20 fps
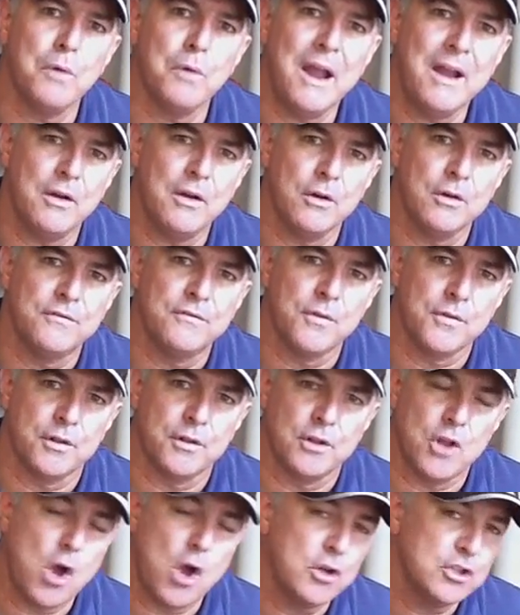record for
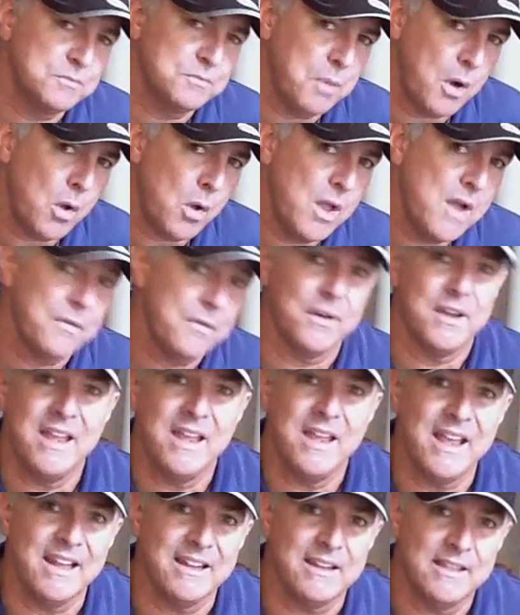the longest ball ever
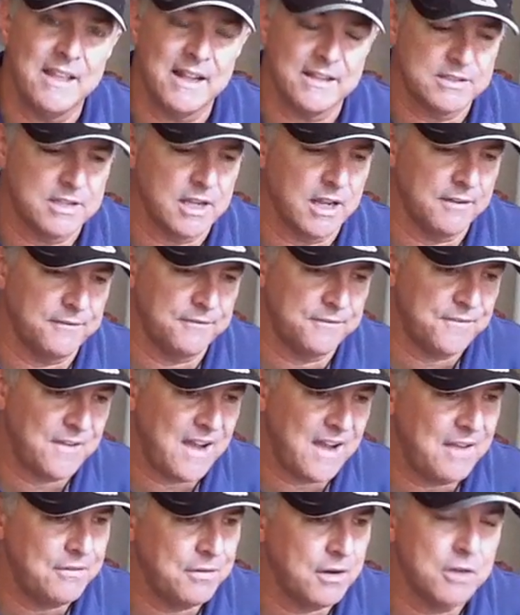hit. That's
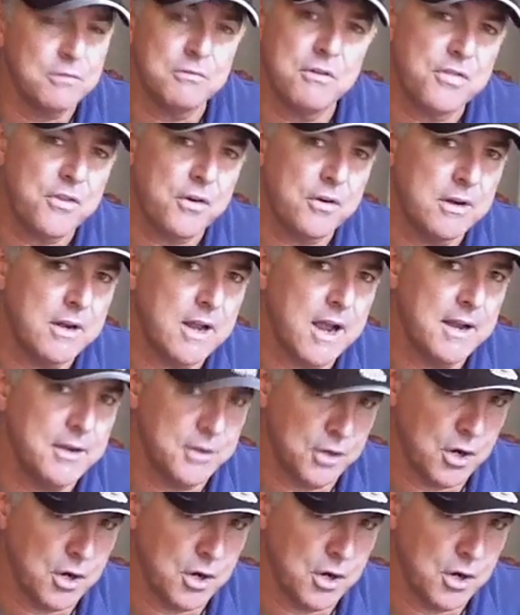539